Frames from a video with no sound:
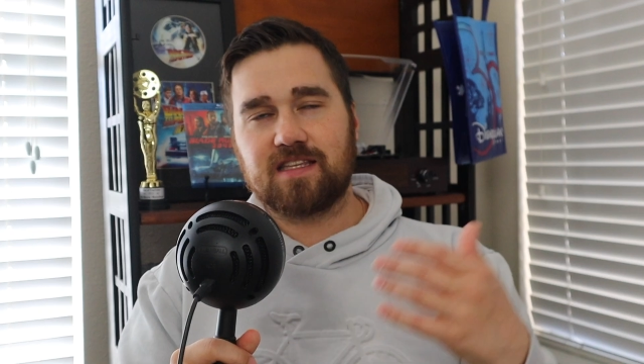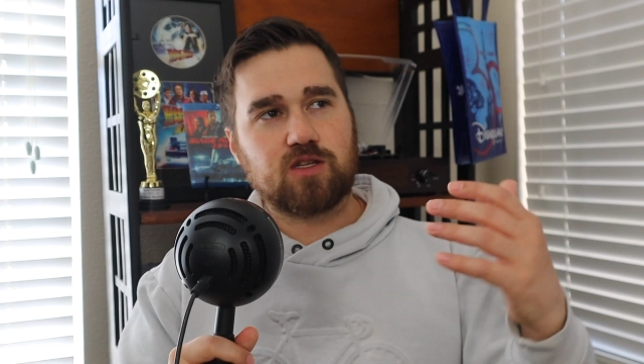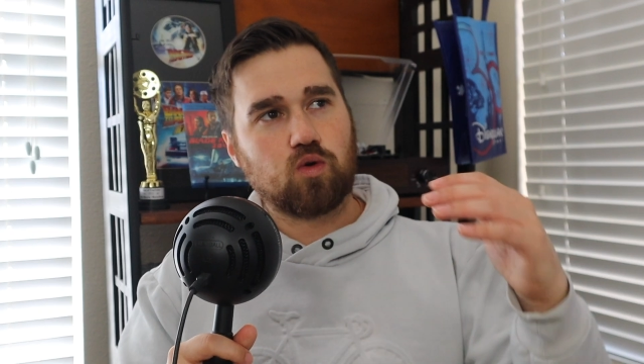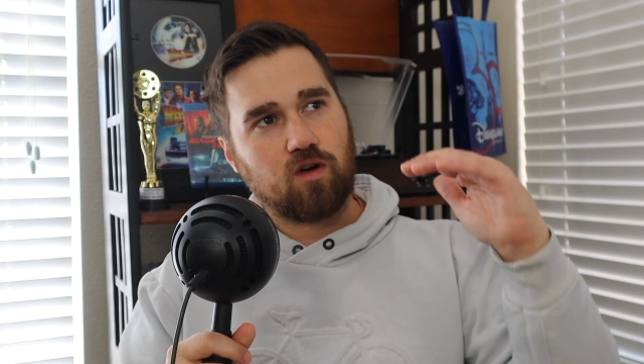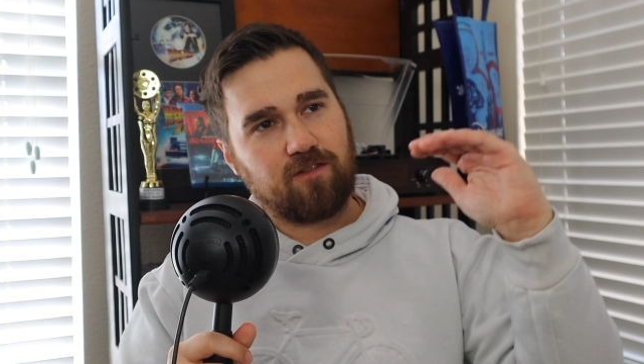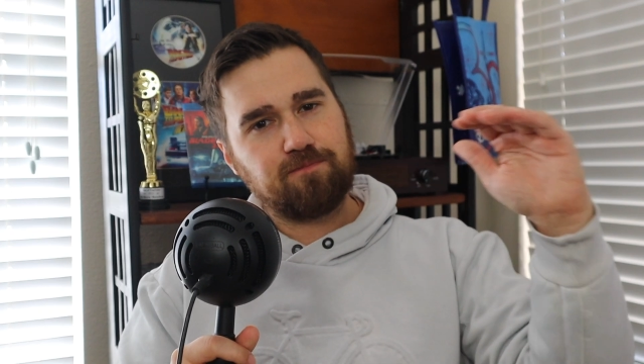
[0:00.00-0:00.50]

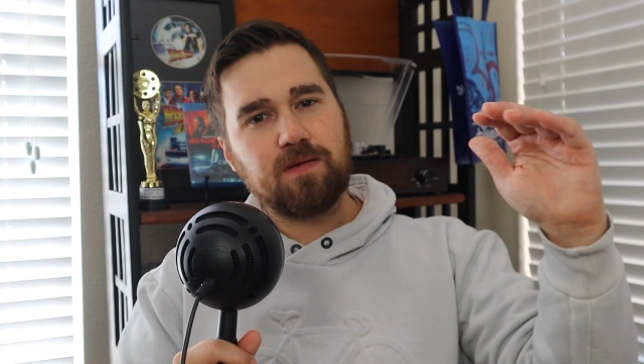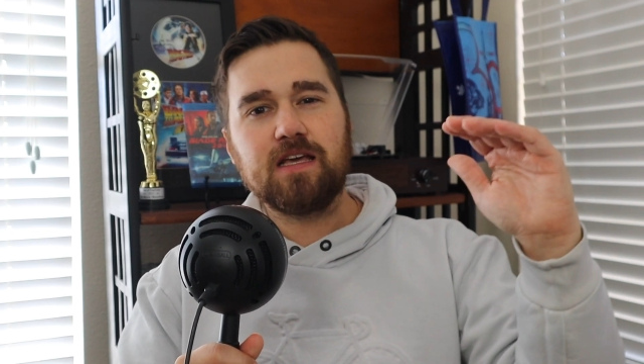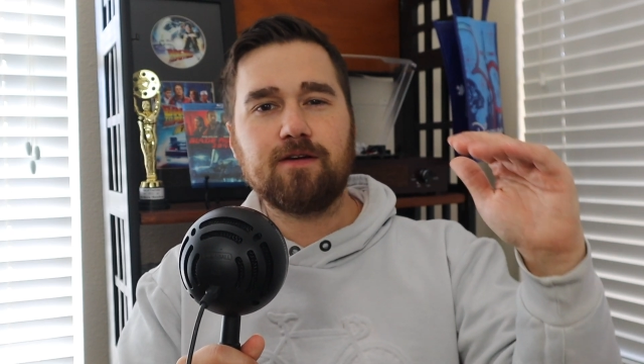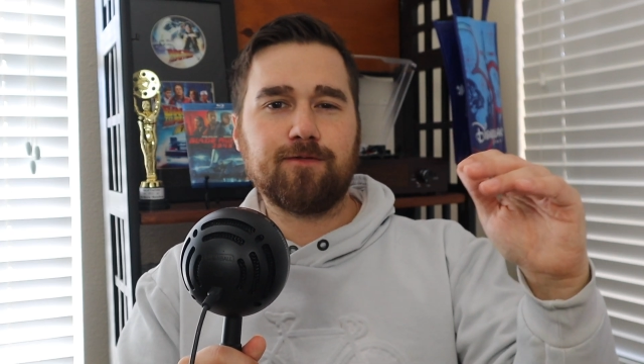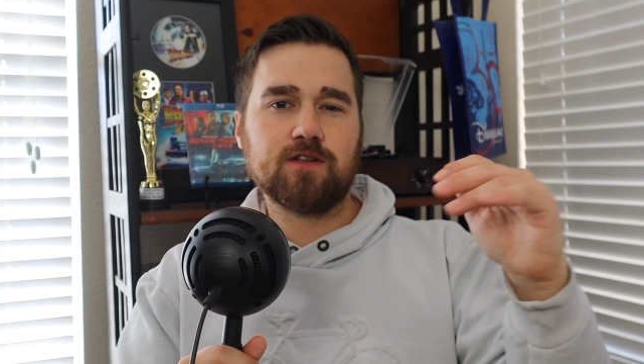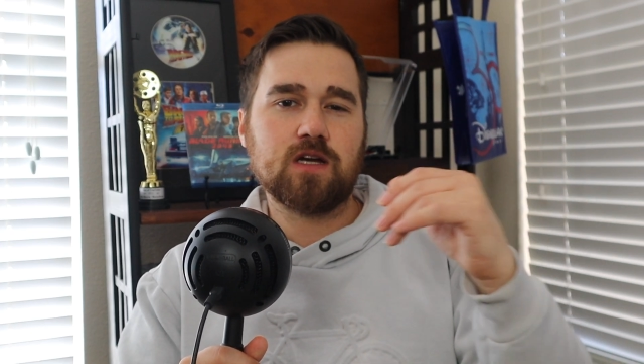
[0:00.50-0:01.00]
sort of
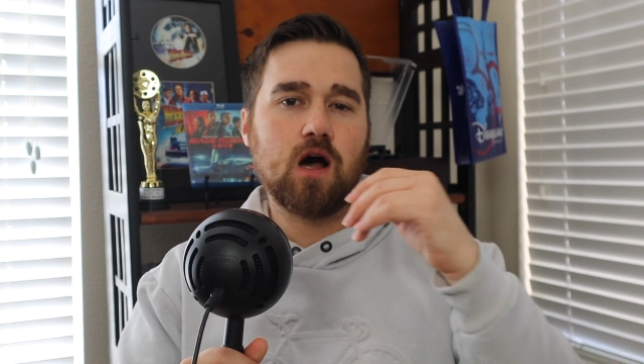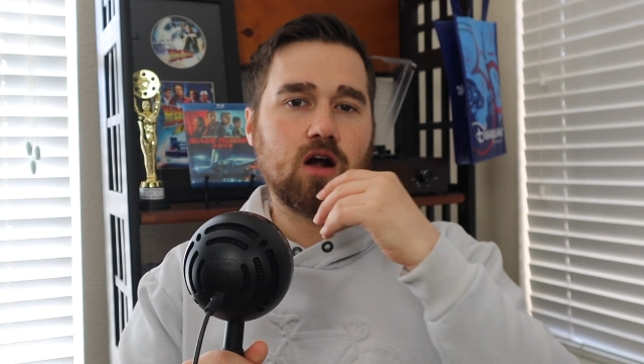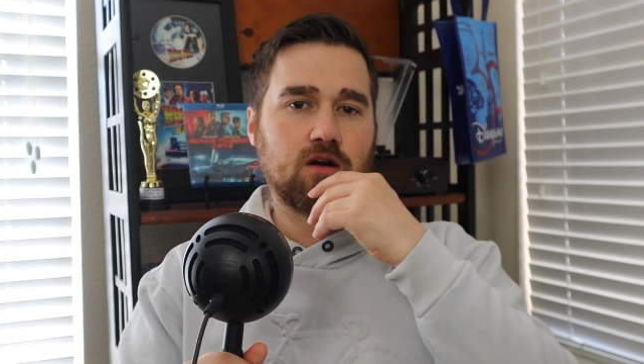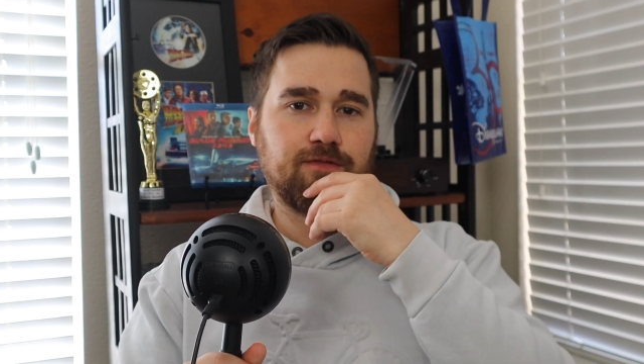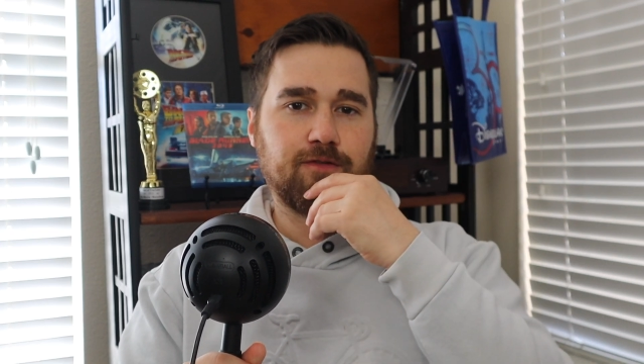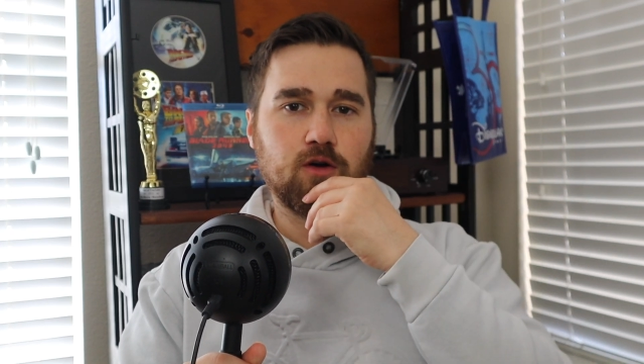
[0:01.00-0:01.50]
peak
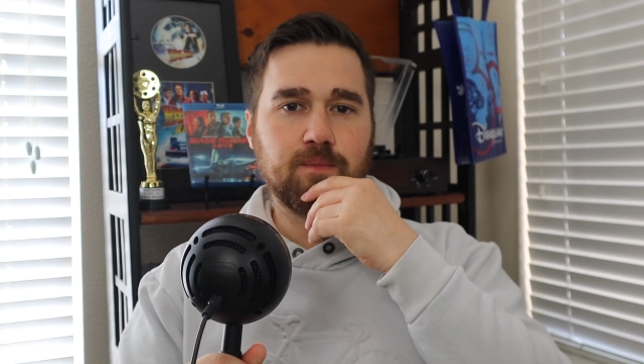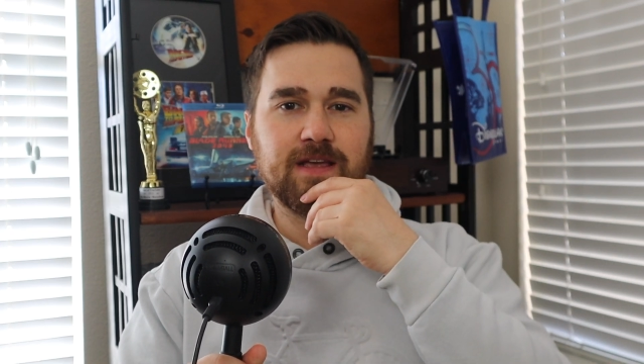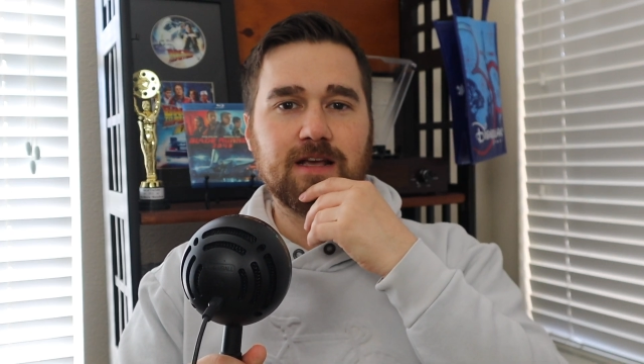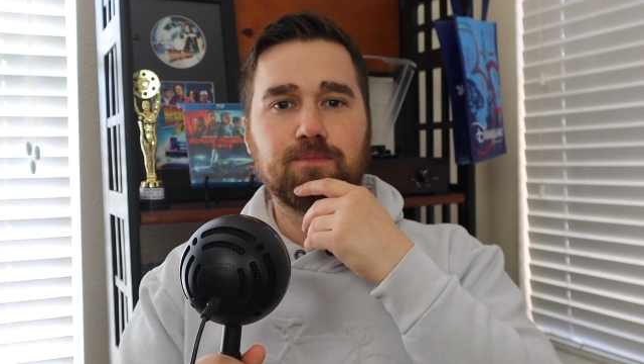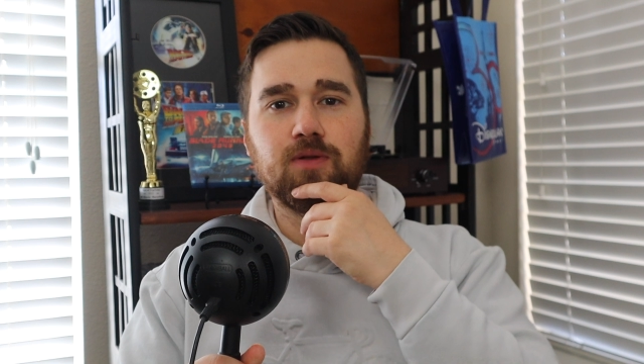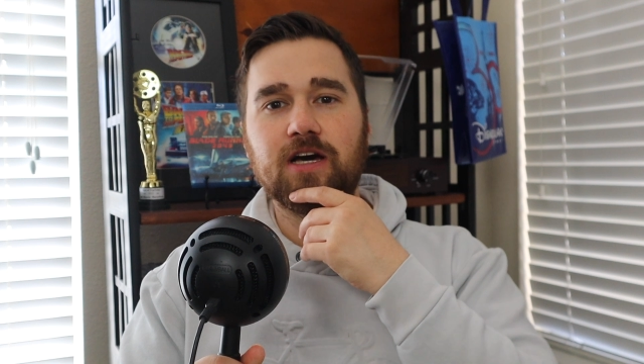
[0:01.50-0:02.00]
photographer
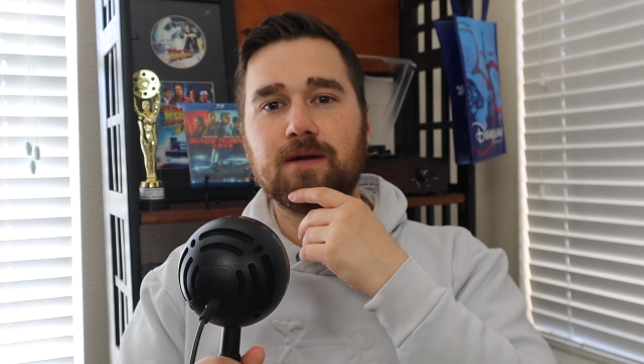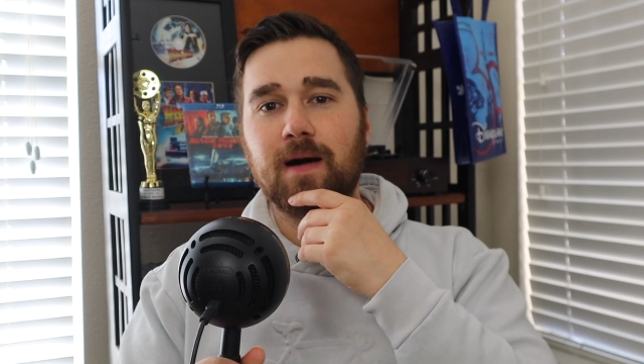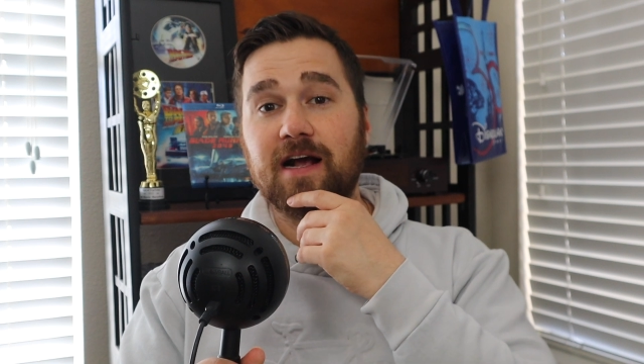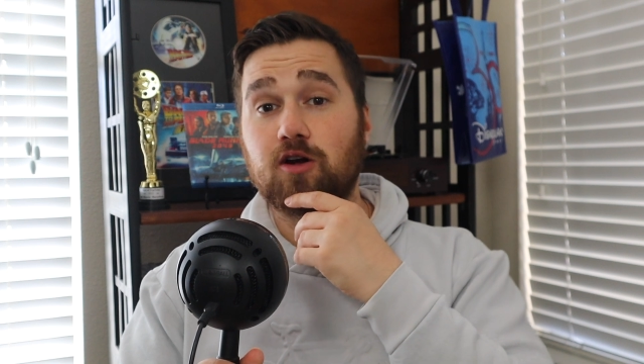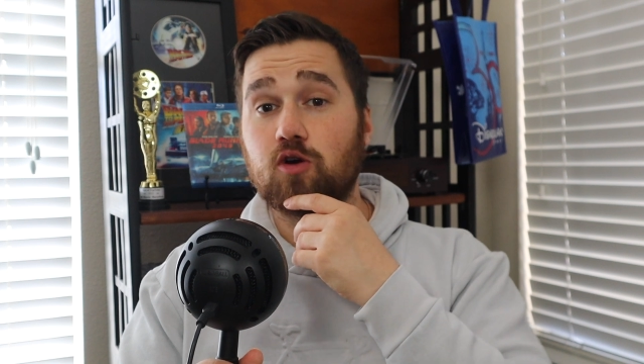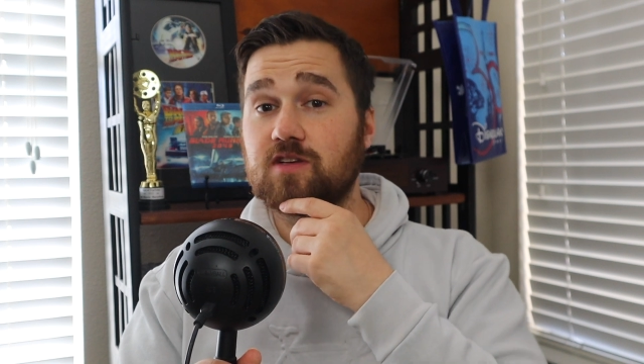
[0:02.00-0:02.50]
being played
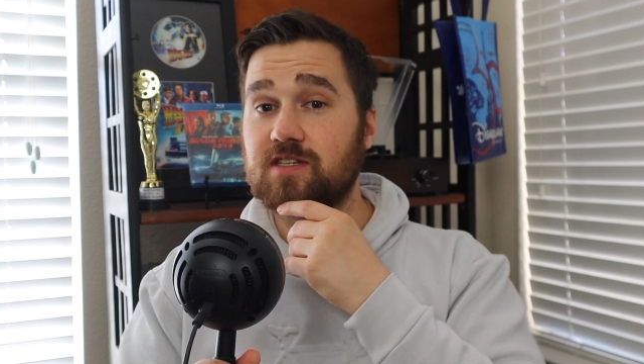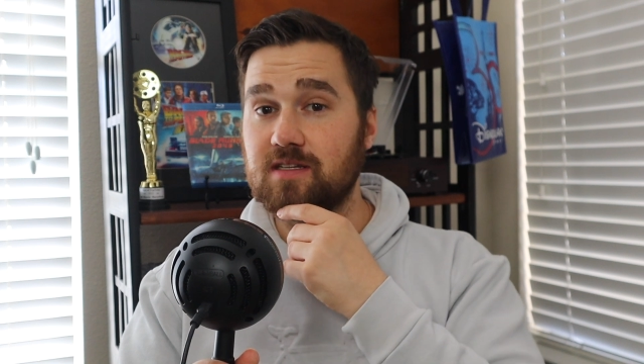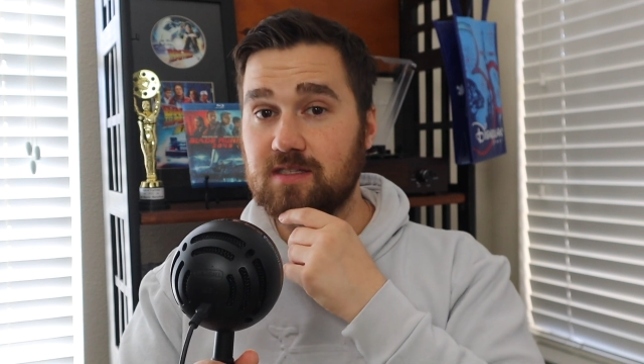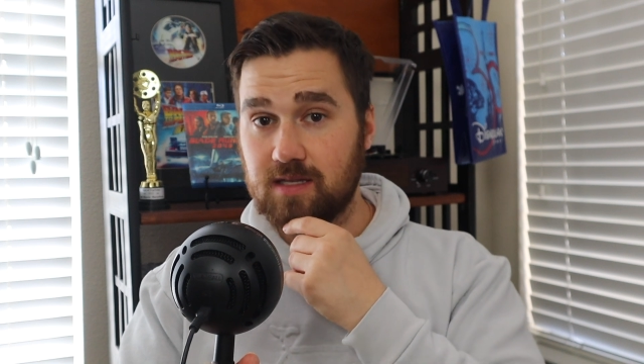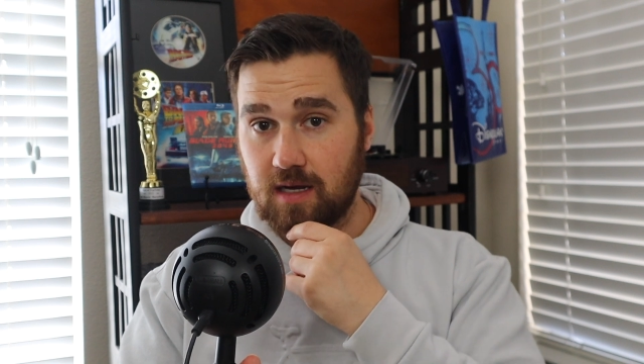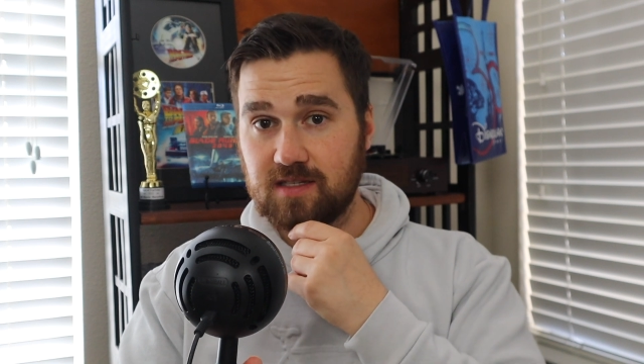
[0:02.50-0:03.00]
by
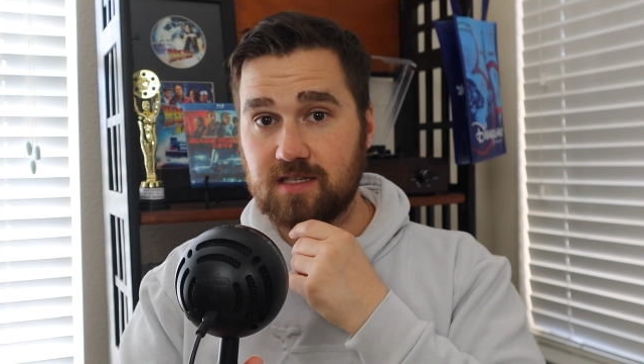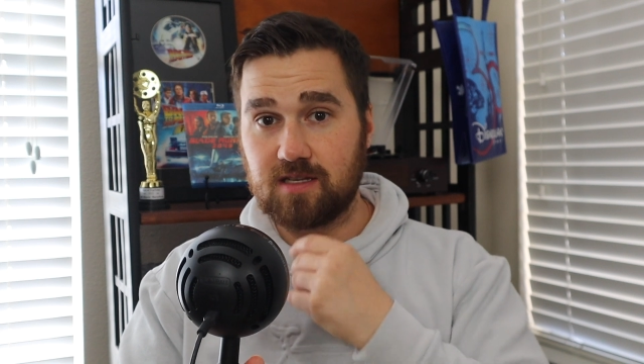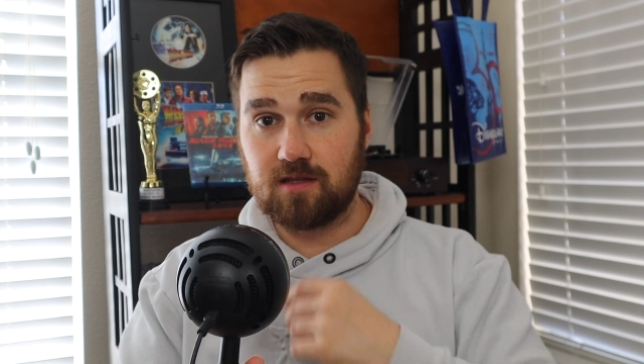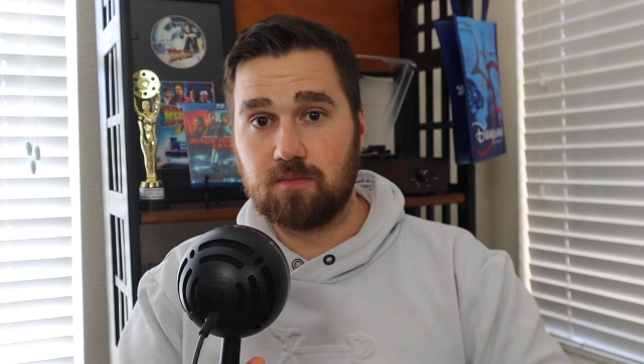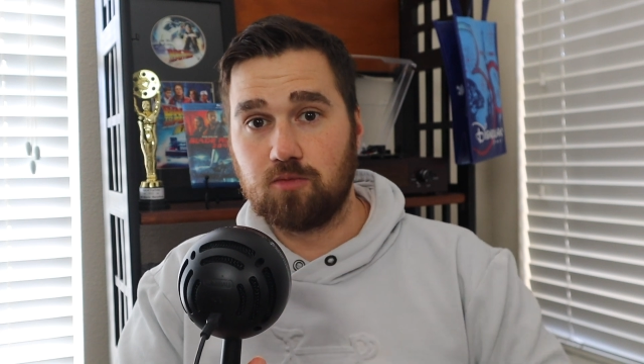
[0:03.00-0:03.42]
Kirsten Dunst in the